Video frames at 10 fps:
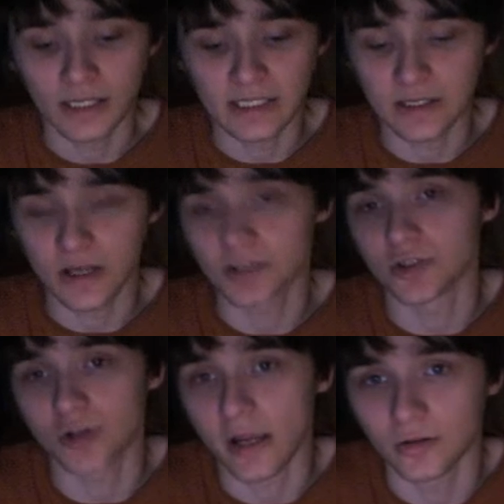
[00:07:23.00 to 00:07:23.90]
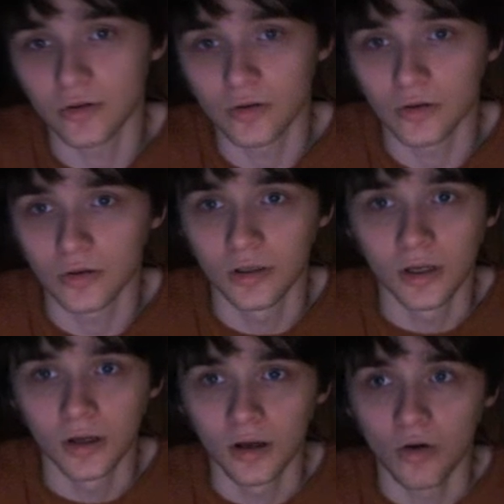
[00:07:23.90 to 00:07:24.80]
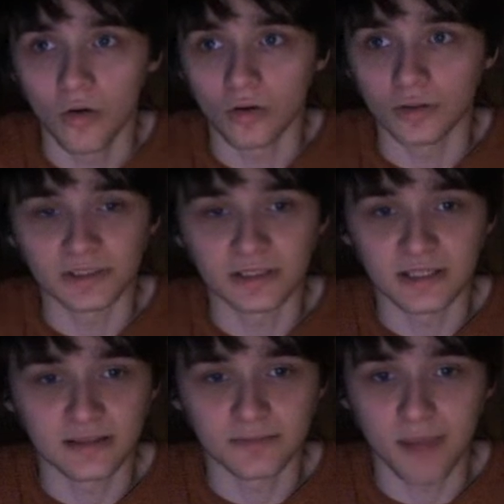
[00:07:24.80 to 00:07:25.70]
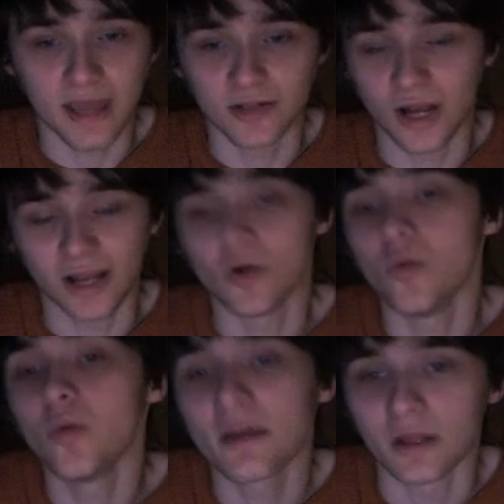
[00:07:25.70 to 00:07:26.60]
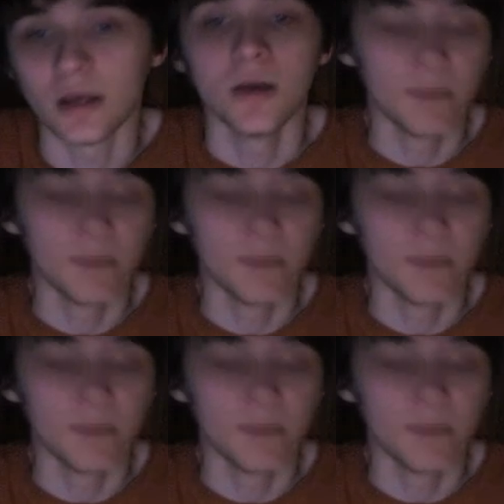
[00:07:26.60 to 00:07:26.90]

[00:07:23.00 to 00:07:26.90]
Disaster Dragon or Despair Dragon or whatever.